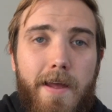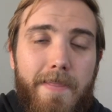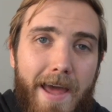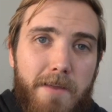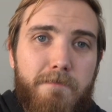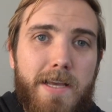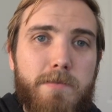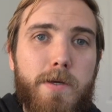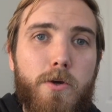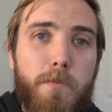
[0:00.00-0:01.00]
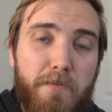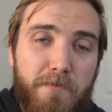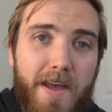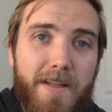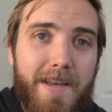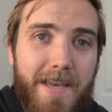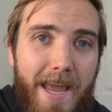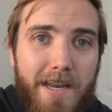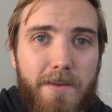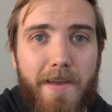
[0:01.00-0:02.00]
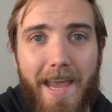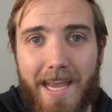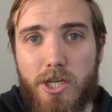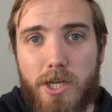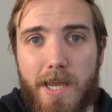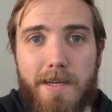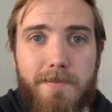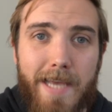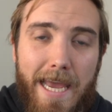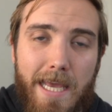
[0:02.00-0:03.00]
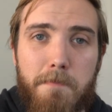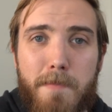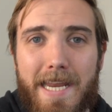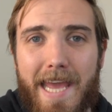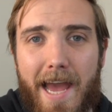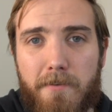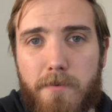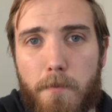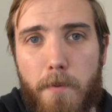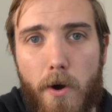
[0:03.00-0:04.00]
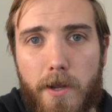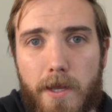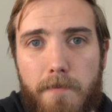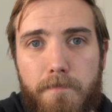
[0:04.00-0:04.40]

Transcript: that investment could be fairly negative each year, taking money out of your pocket.